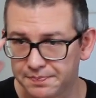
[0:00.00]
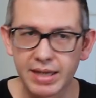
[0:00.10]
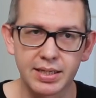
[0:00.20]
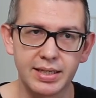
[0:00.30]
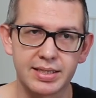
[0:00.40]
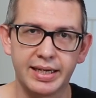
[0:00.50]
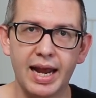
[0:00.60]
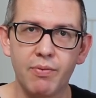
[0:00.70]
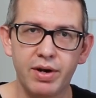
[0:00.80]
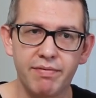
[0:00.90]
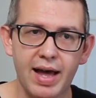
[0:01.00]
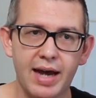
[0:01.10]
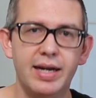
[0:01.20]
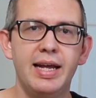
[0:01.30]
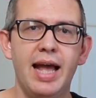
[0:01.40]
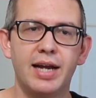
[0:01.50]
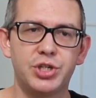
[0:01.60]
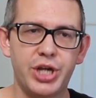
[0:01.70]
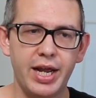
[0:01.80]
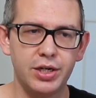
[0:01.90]
Best thing is to get rid of that and
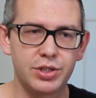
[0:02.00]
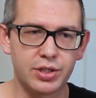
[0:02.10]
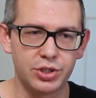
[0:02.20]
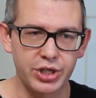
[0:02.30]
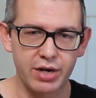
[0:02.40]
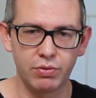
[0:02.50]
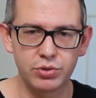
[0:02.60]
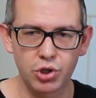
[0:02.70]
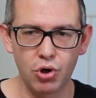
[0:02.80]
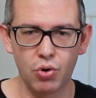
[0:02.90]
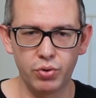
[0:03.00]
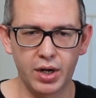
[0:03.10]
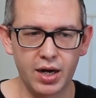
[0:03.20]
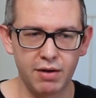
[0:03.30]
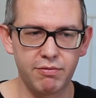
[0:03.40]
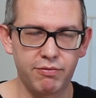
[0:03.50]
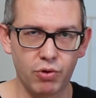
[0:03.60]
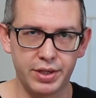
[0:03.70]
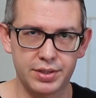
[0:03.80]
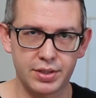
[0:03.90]
change the general tone of
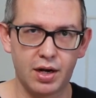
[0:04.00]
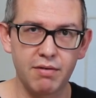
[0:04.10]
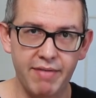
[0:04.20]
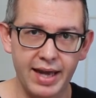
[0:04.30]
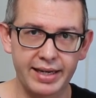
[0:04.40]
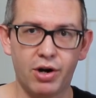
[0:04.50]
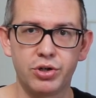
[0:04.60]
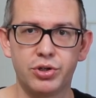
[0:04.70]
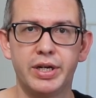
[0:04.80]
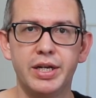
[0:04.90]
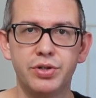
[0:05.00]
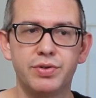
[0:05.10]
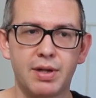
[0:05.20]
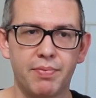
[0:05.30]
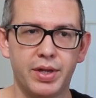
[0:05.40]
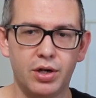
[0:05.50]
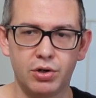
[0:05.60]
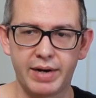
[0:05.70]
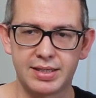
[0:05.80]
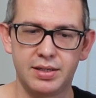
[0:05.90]
voice of that character into something
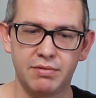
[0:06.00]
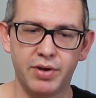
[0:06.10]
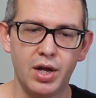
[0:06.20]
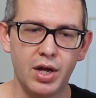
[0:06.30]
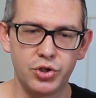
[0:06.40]
aggressive,